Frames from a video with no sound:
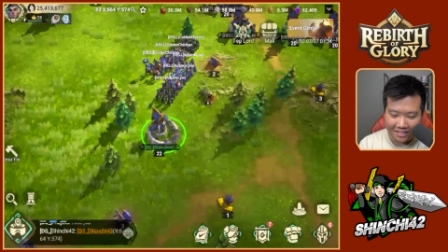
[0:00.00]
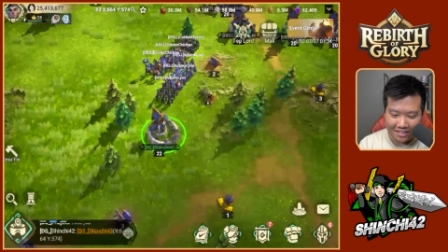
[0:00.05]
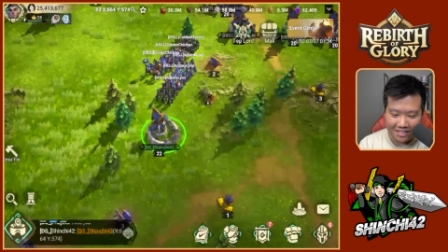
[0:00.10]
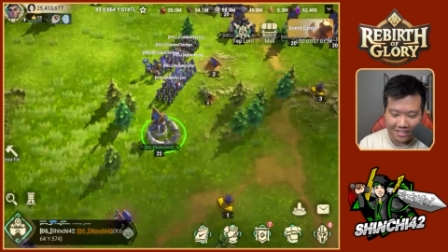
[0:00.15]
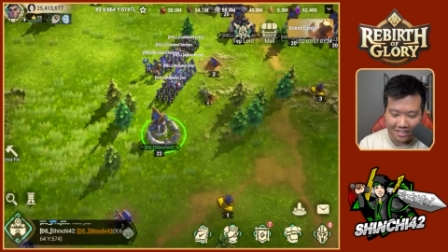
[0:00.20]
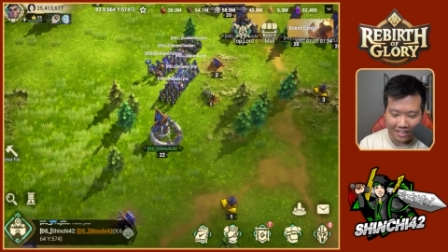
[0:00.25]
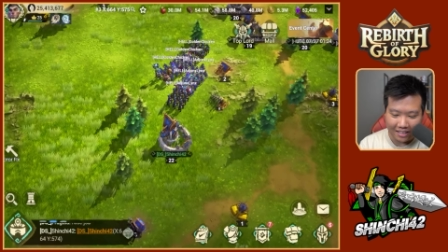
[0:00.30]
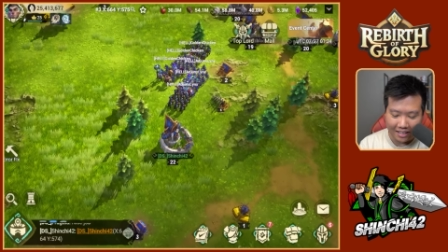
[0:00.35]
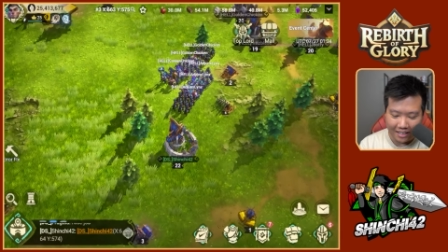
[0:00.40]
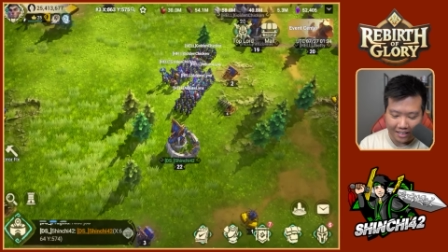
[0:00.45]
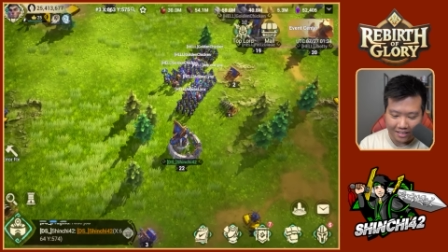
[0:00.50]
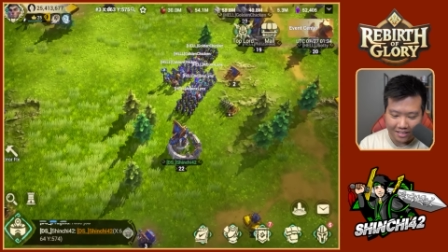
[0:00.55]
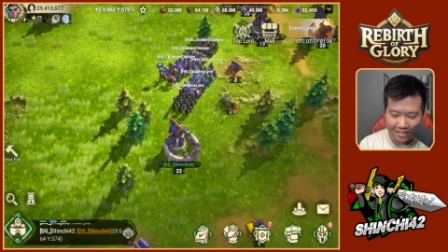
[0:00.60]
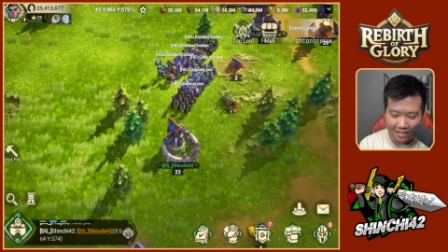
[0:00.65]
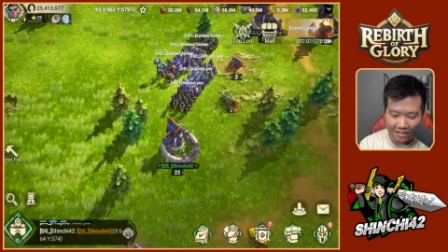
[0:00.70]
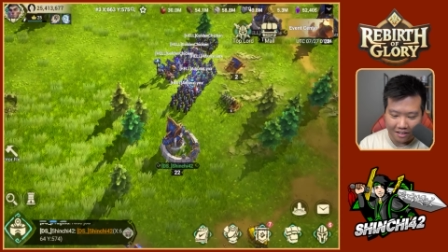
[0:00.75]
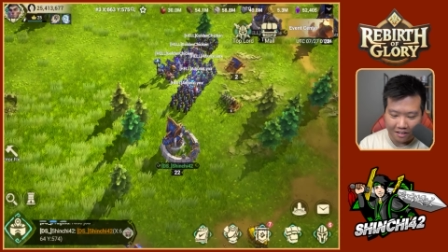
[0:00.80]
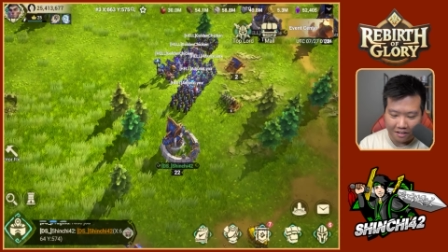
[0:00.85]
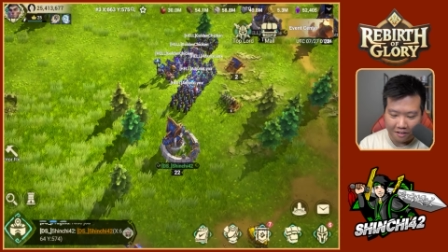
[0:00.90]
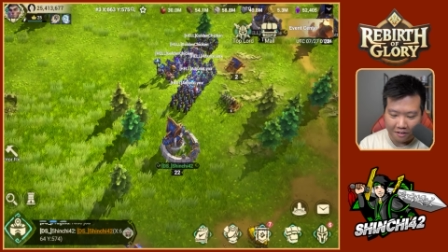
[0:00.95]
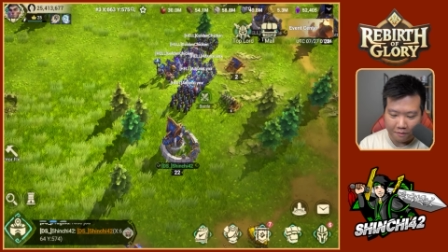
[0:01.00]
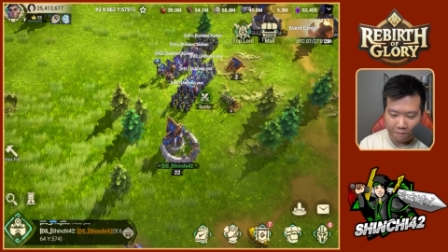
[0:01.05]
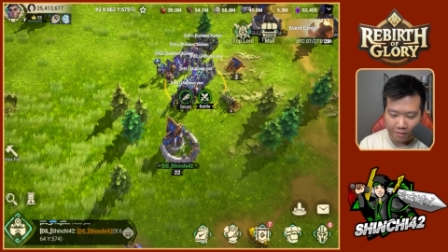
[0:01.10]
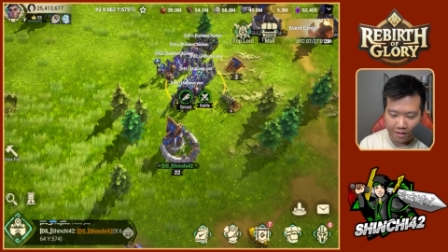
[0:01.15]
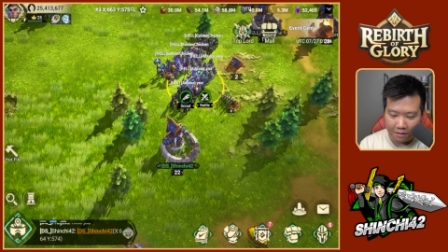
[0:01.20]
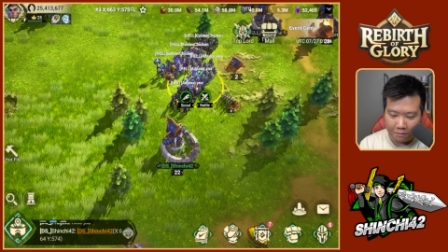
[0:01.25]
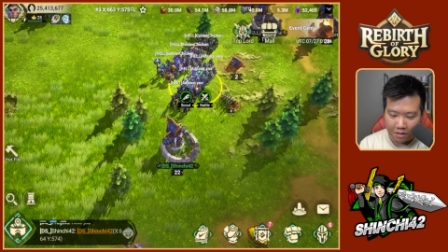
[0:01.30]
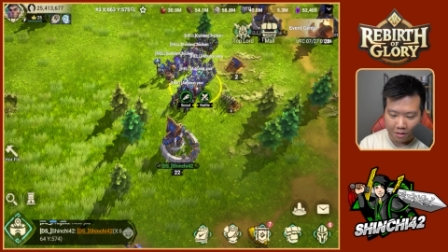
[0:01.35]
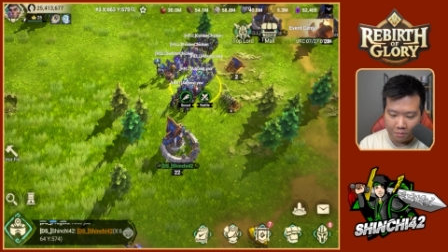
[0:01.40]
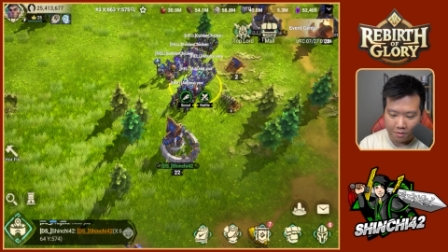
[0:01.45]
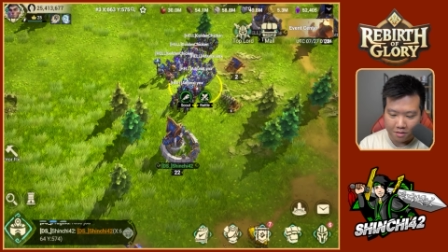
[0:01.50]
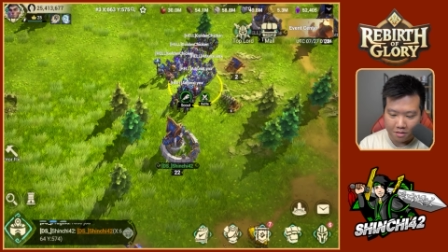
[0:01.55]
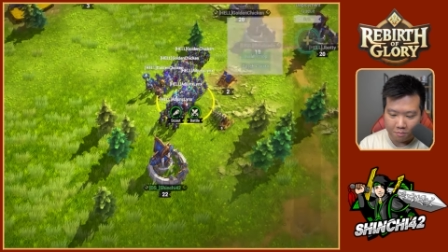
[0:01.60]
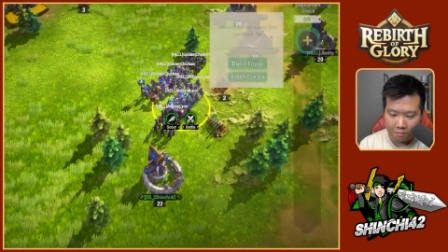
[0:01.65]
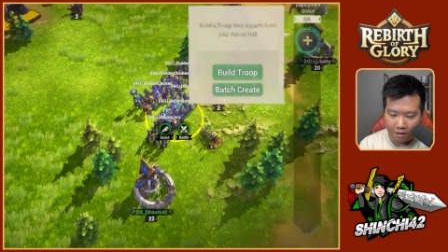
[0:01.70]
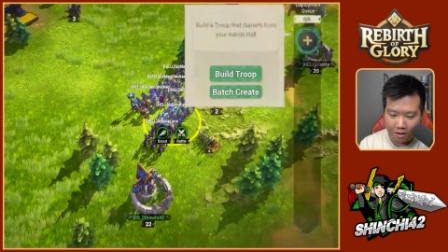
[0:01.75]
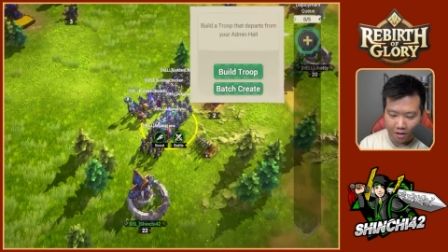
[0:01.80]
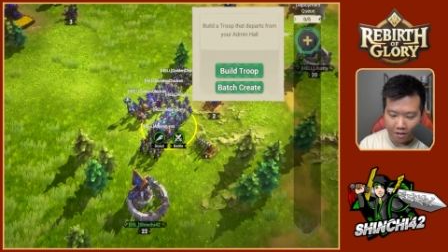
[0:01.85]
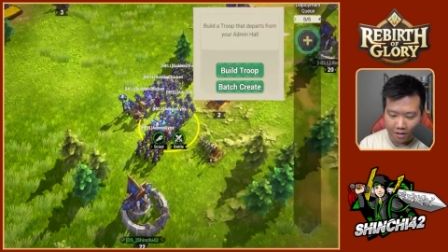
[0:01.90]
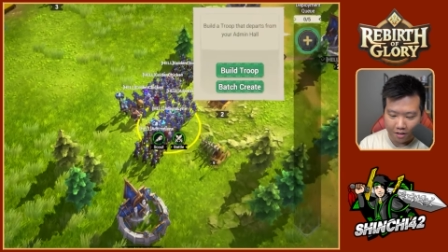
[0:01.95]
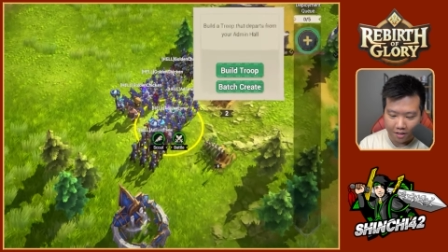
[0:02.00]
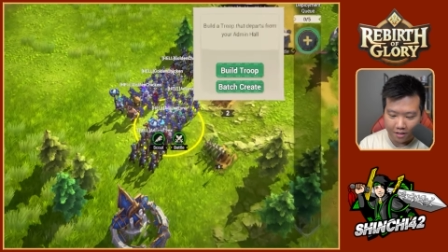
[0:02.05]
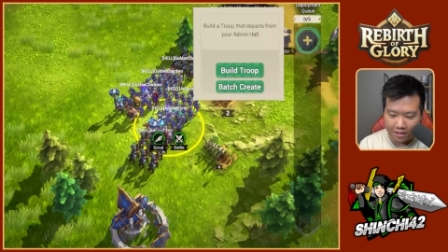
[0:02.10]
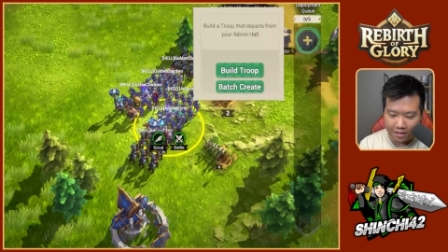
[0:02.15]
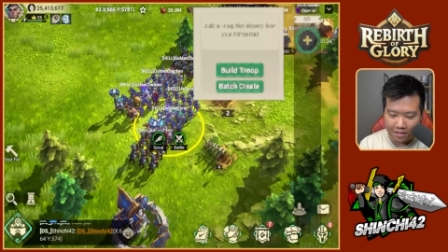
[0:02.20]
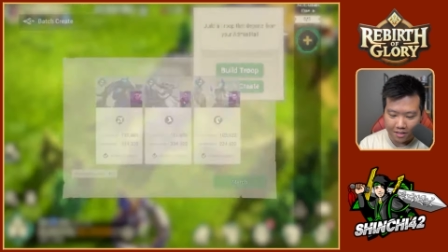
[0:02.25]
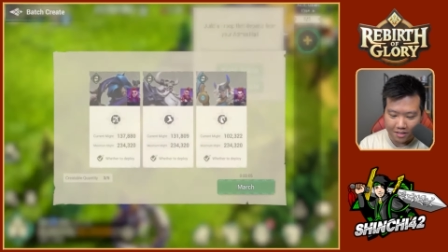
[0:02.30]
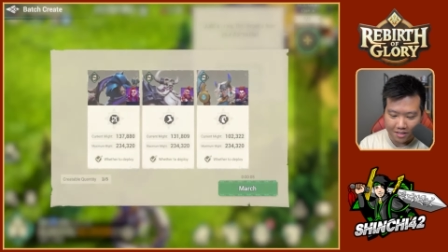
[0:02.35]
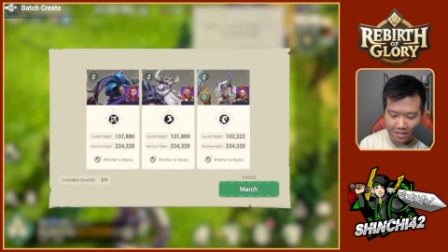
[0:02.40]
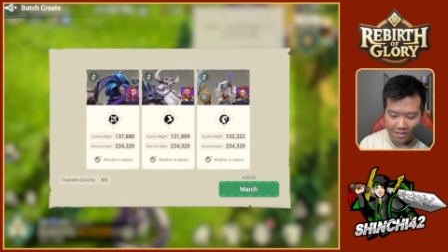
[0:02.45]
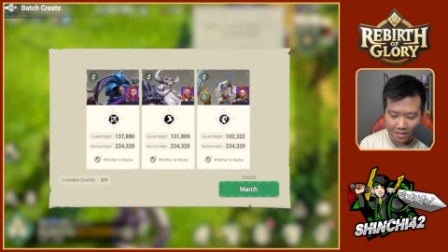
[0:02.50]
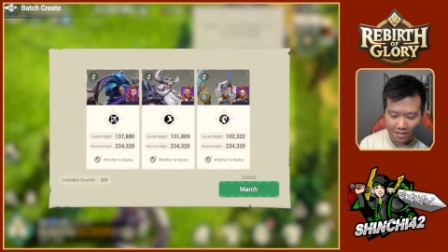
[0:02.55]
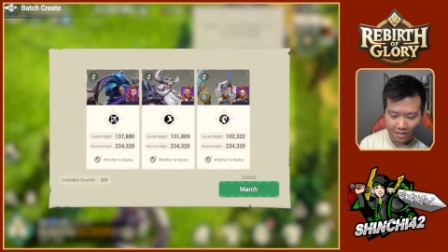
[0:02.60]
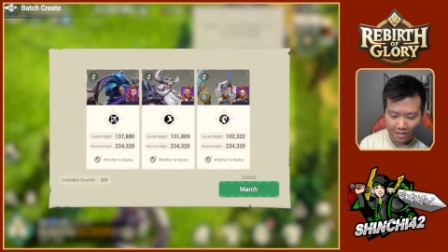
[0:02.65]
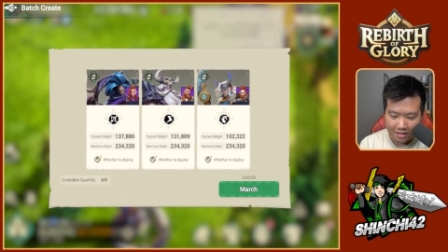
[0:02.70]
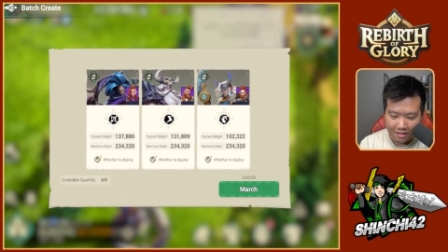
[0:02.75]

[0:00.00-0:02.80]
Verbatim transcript: This is a lot. Um, I'm going to be smarter than this.